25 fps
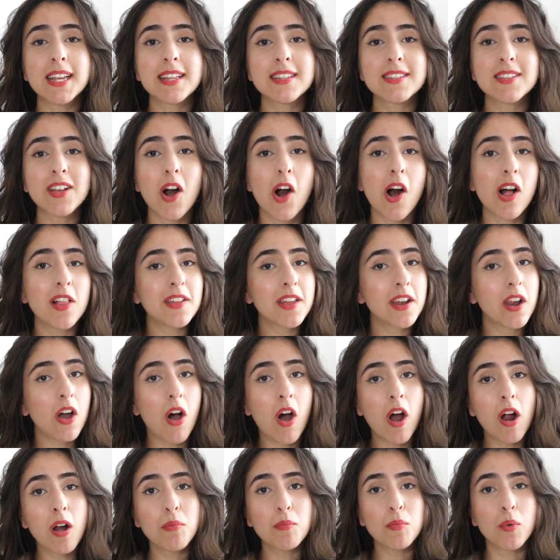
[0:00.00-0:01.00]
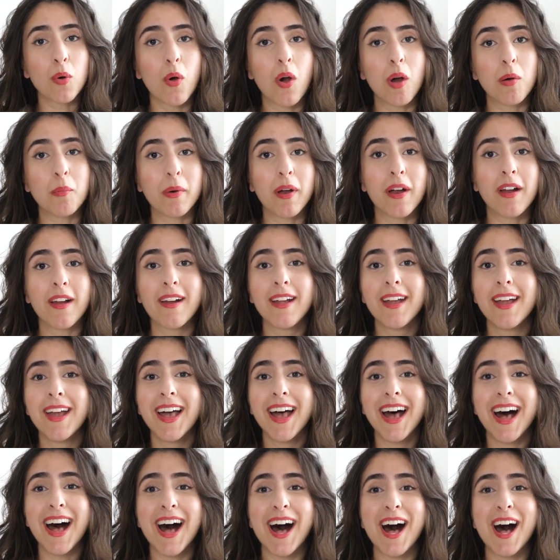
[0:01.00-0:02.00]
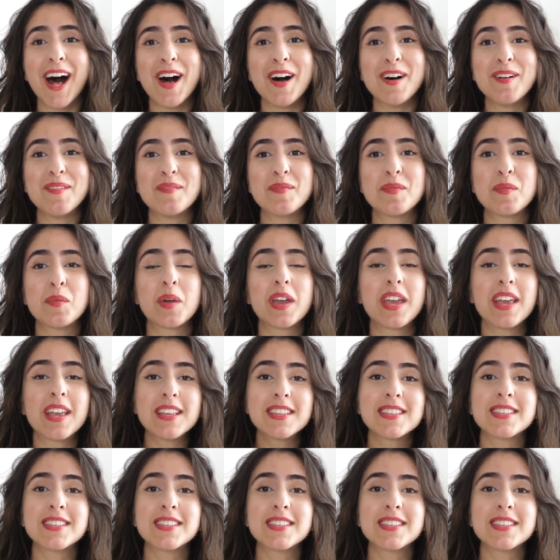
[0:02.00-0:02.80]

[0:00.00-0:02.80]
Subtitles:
it's called an arm warmer. We